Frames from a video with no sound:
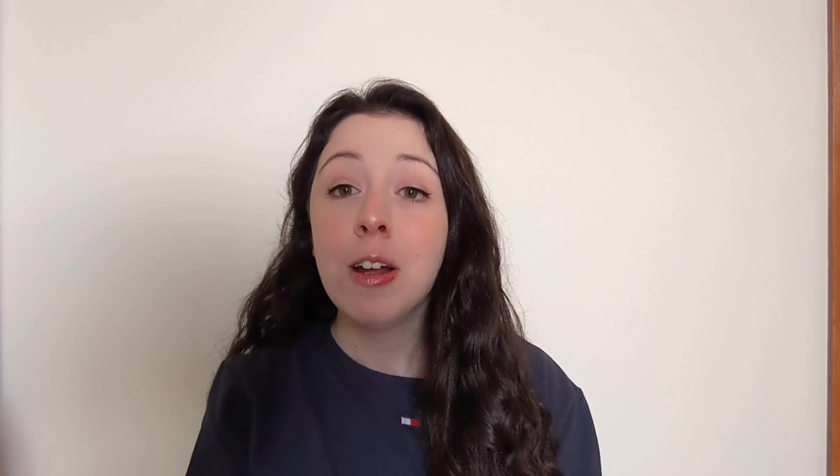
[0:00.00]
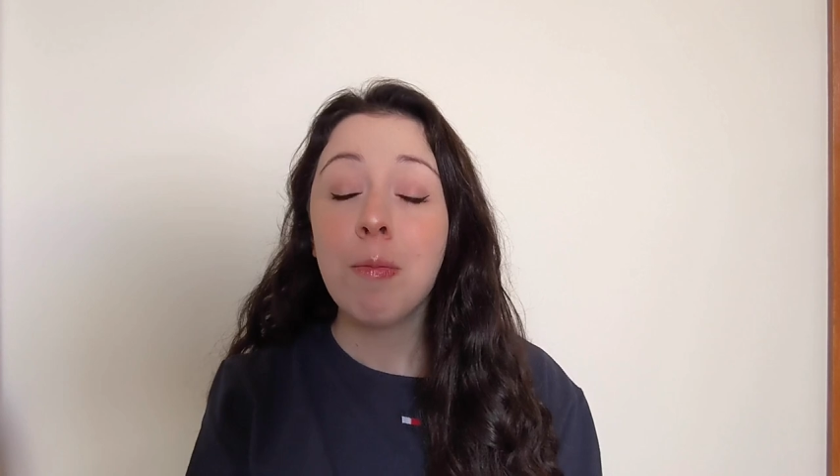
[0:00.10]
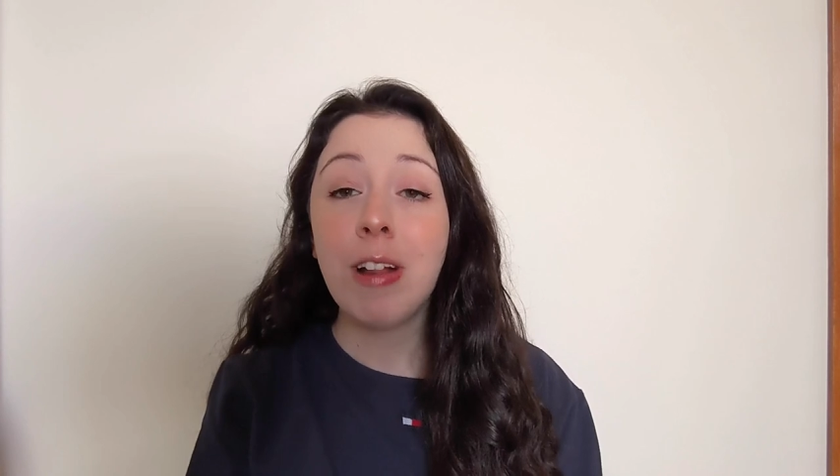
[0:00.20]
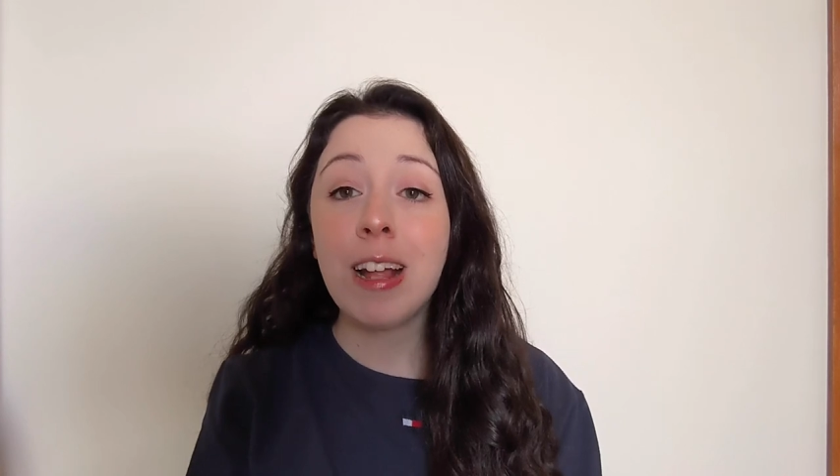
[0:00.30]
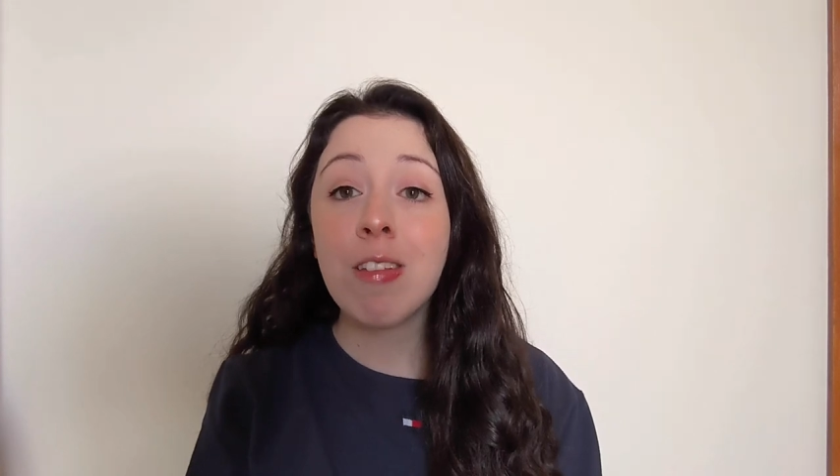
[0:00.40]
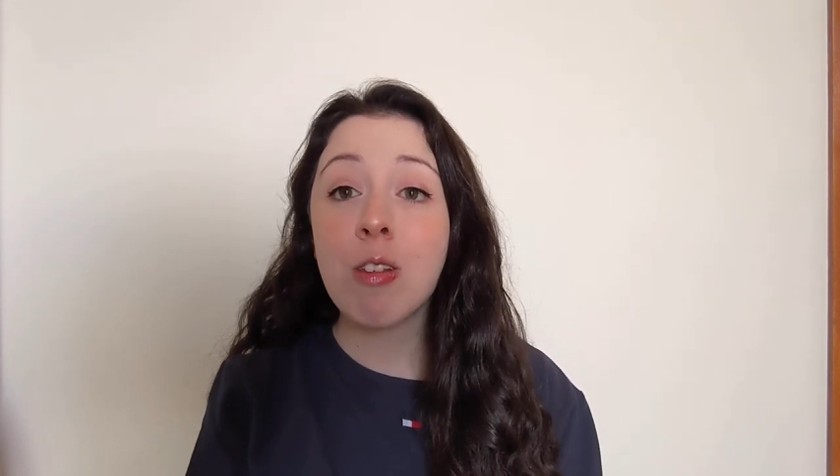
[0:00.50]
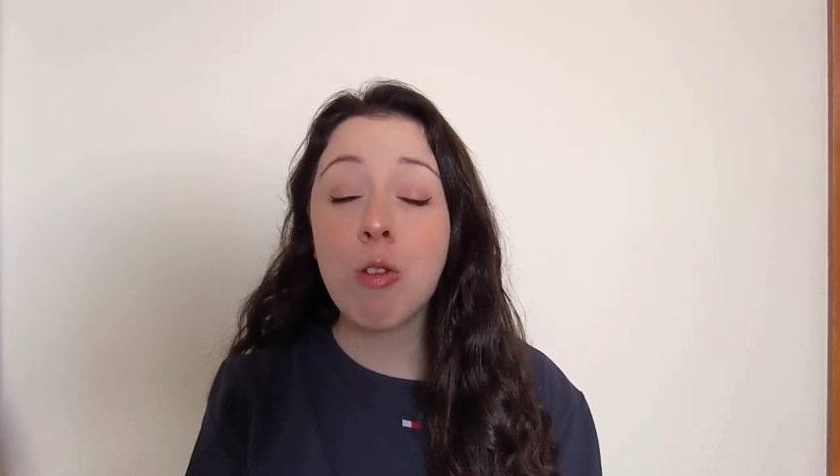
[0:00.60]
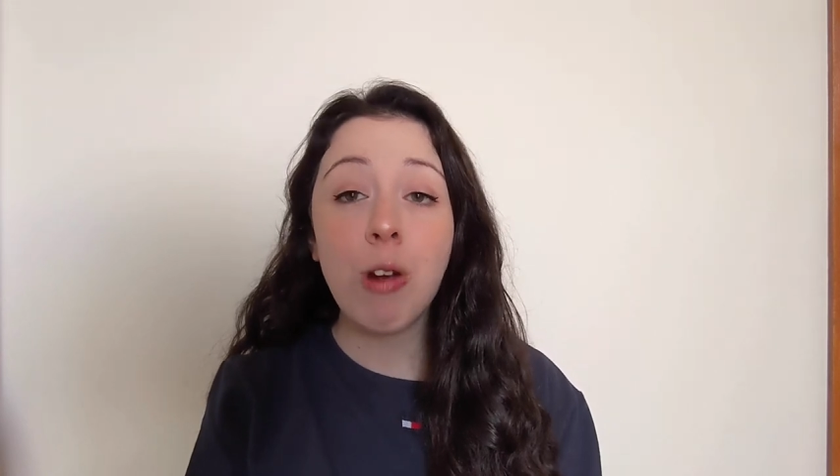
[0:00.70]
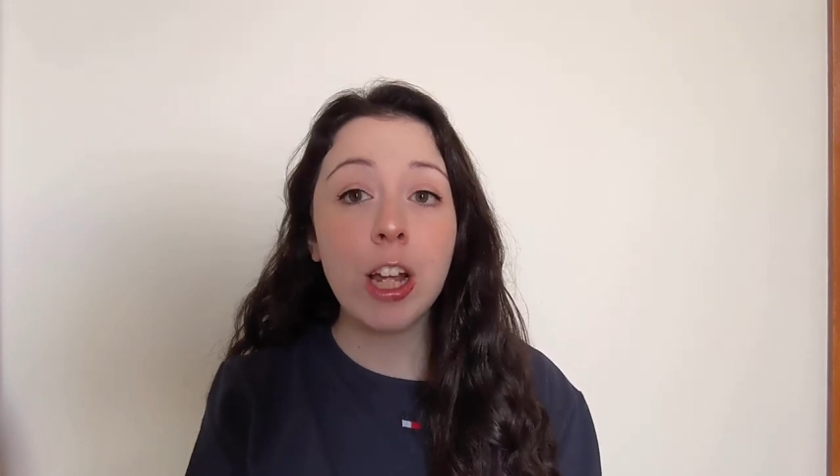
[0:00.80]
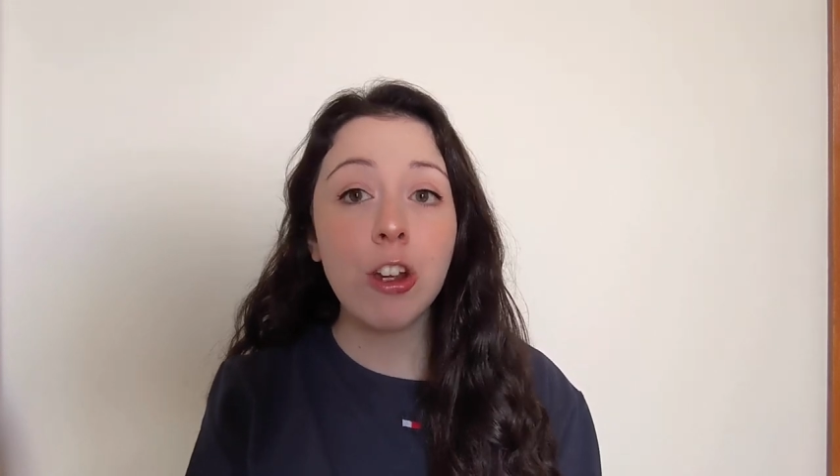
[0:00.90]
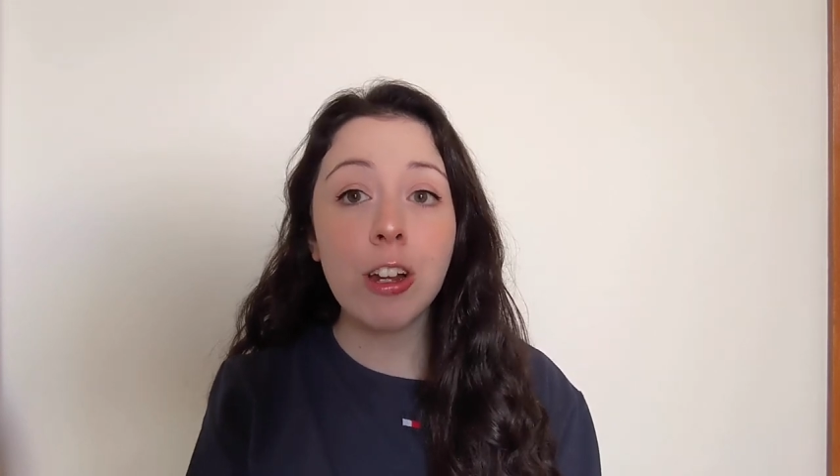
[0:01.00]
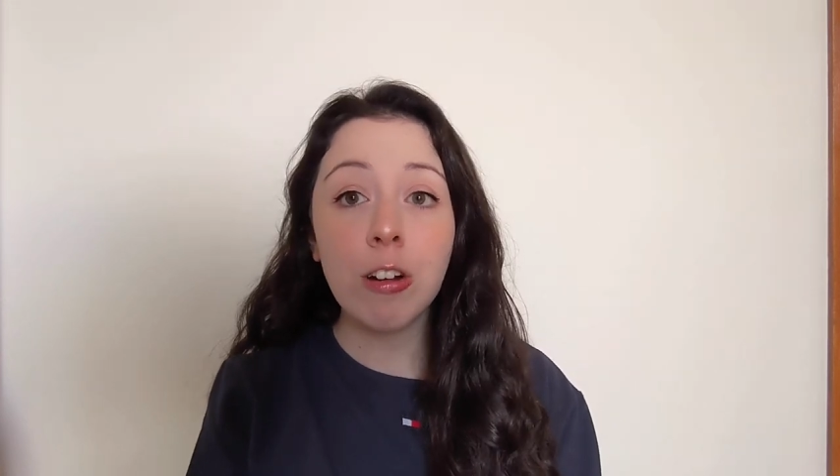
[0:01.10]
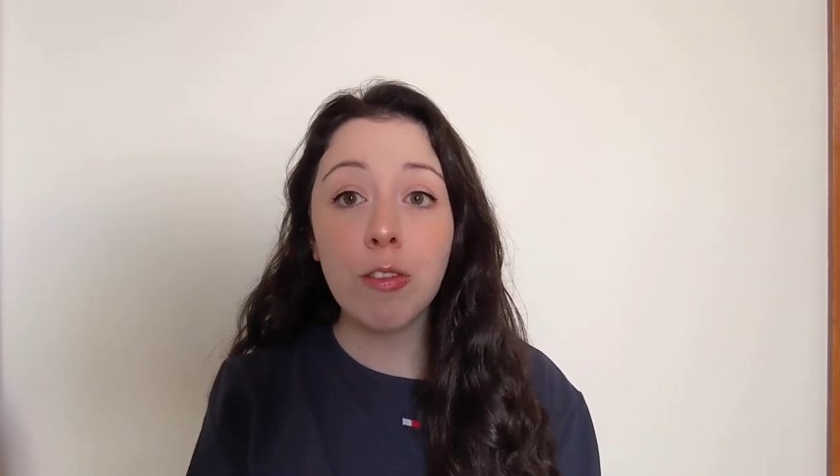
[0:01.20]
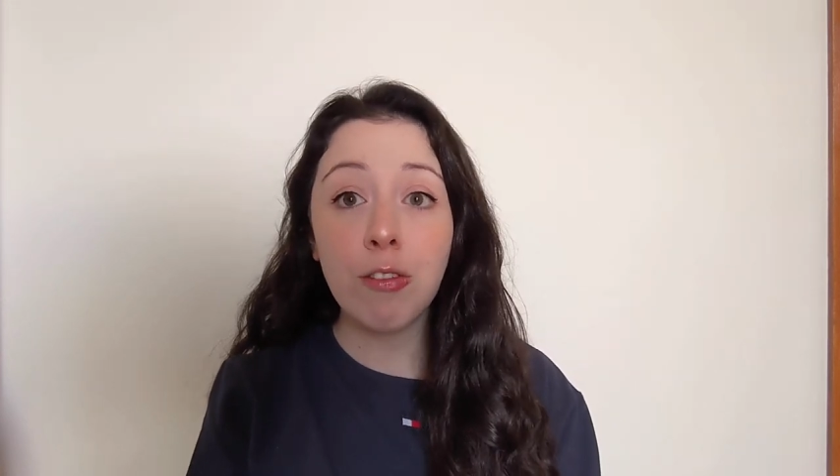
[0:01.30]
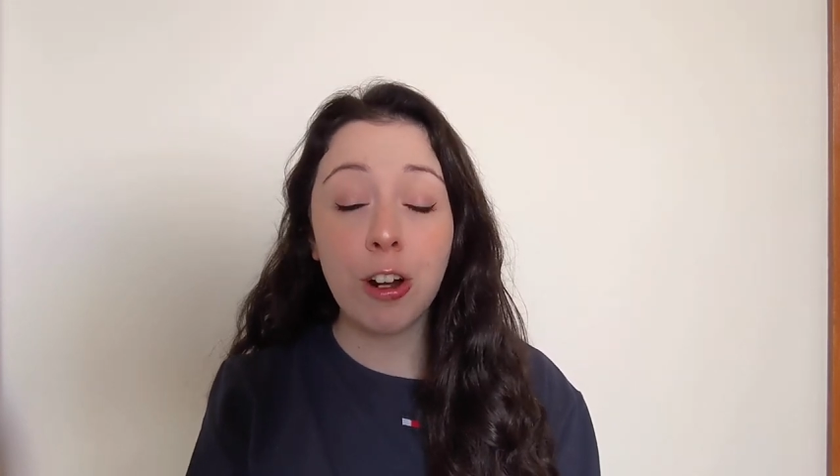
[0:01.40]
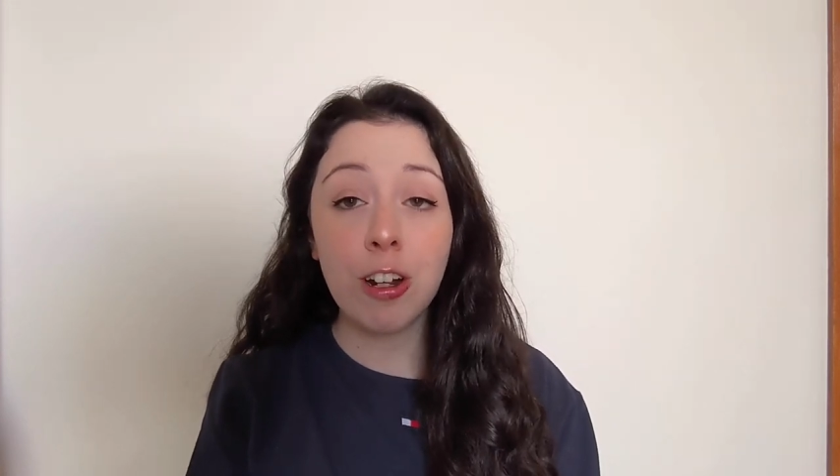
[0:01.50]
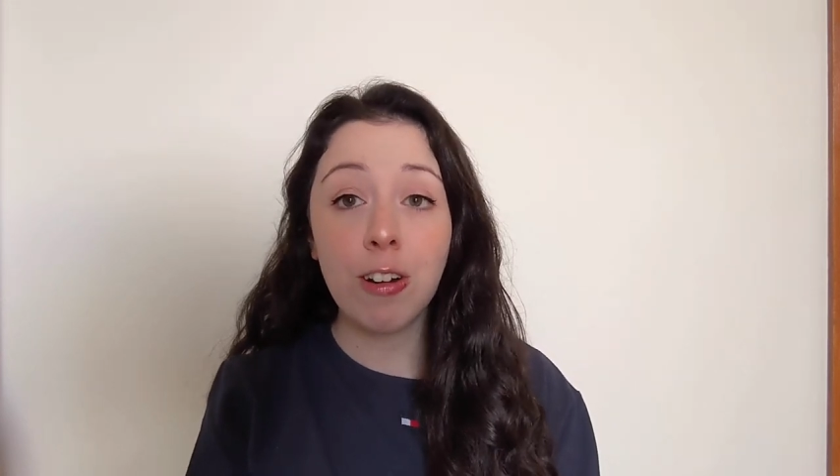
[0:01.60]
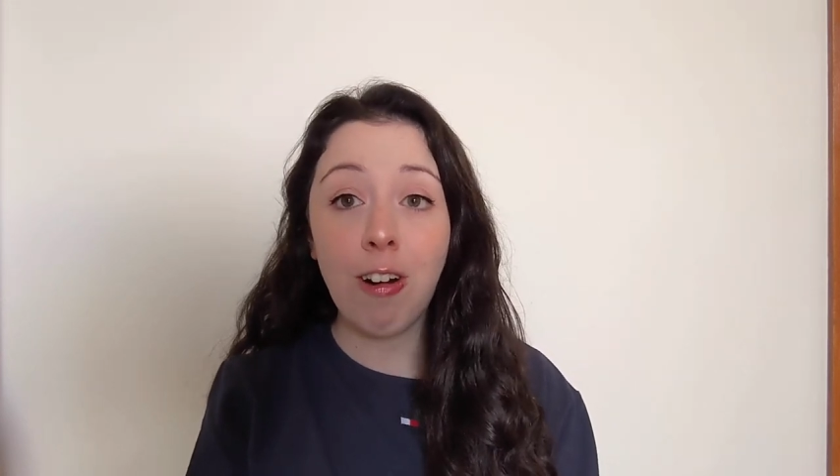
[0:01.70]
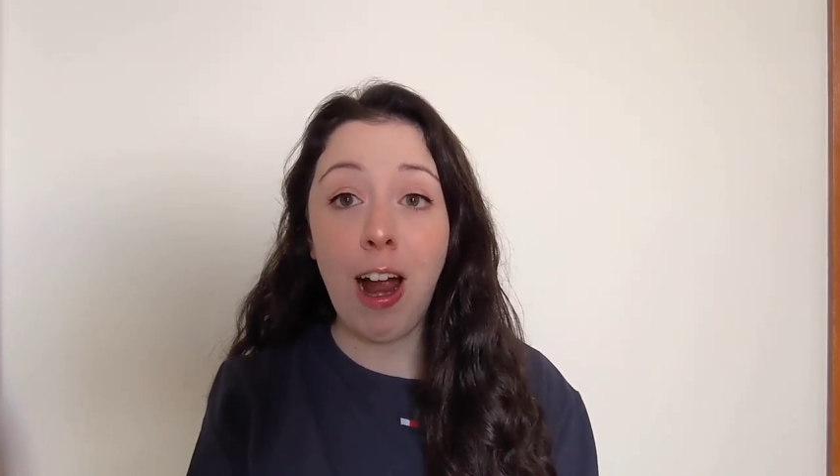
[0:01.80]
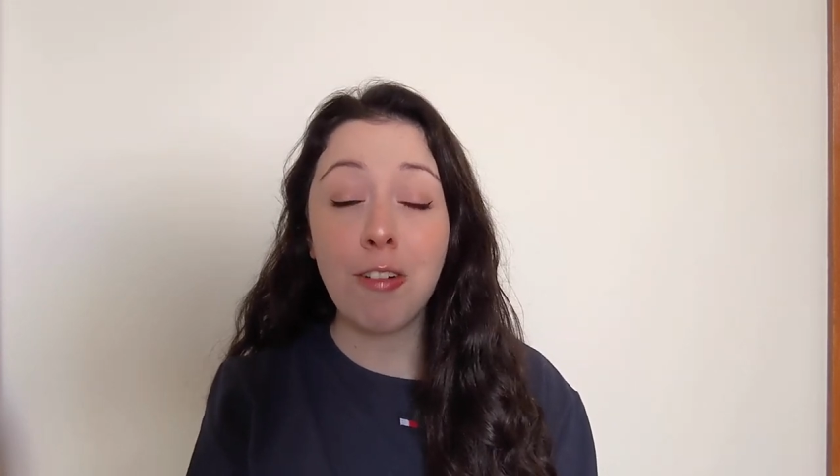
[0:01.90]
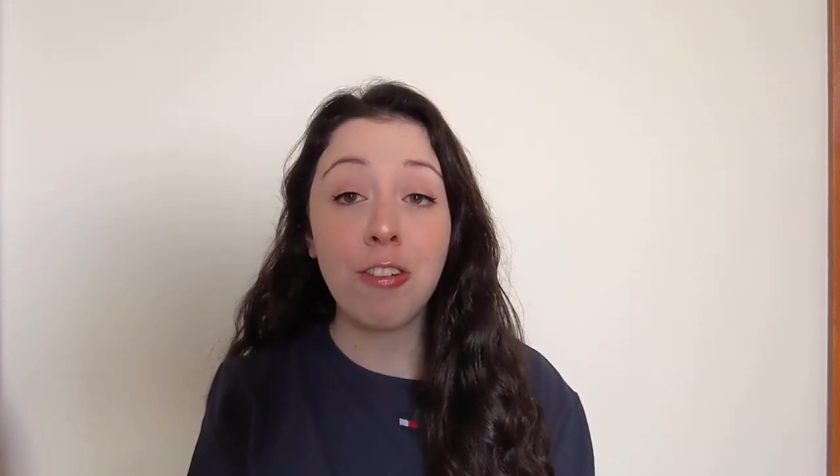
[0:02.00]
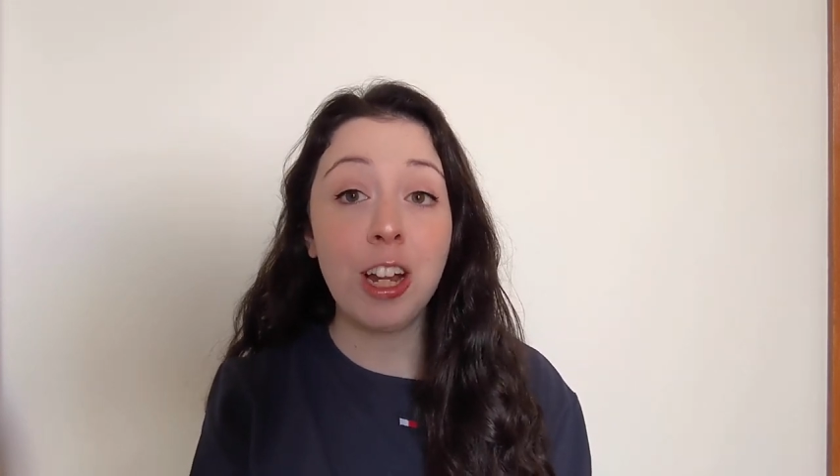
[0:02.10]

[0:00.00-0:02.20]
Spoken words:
places where you could photograph